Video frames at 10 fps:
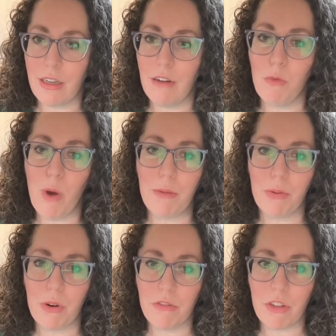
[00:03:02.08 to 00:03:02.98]
of white
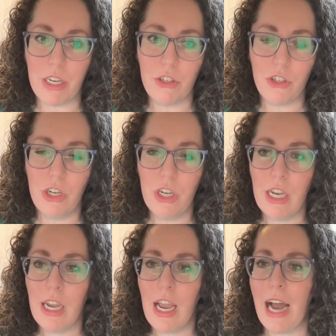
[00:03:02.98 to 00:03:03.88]
privilege,
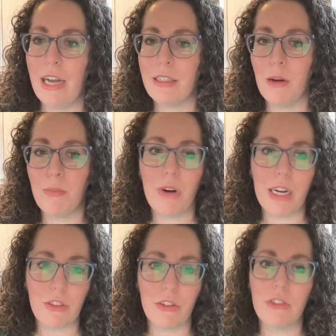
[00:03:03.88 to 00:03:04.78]
as
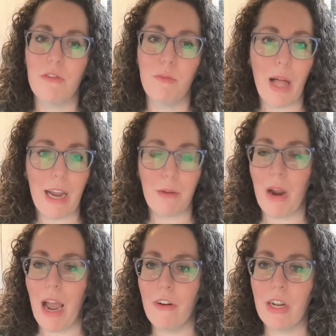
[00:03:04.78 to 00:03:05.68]
oppressors of Black,
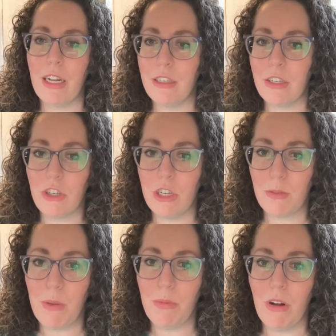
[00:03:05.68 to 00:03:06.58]
brown, and indigenous
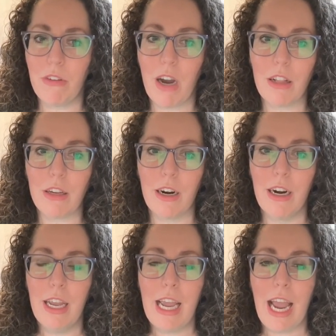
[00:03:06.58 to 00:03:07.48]
people of color.
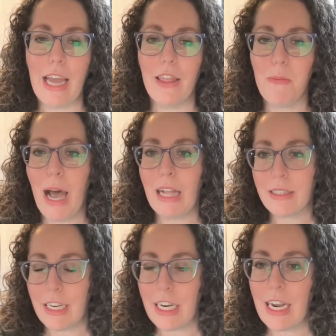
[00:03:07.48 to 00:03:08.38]
And the
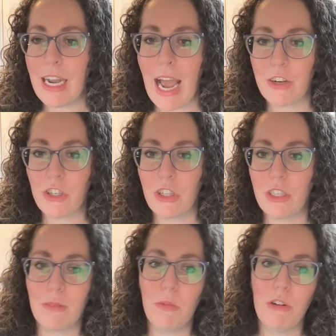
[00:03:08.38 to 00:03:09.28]
Palestinian
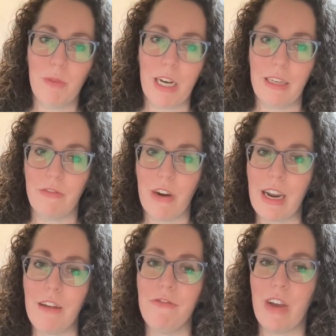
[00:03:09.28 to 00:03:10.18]
nationalist movement has
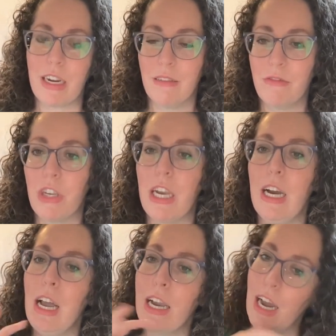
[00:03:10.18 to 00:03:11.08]
very effectively
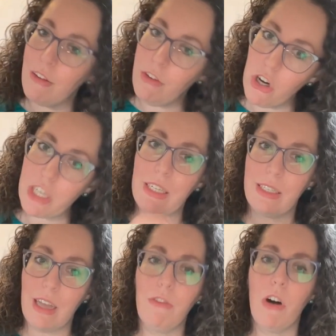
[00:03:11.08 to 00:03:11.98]
kind of hooked
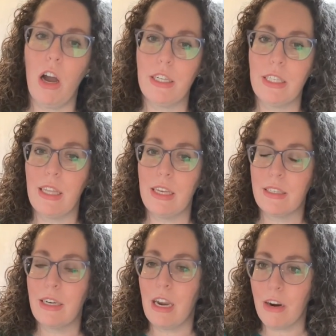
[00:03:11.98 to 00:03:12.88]
itself onto
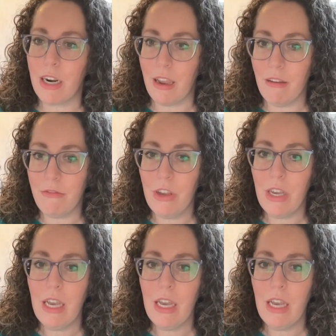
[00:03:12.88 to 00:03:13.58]
this narrative.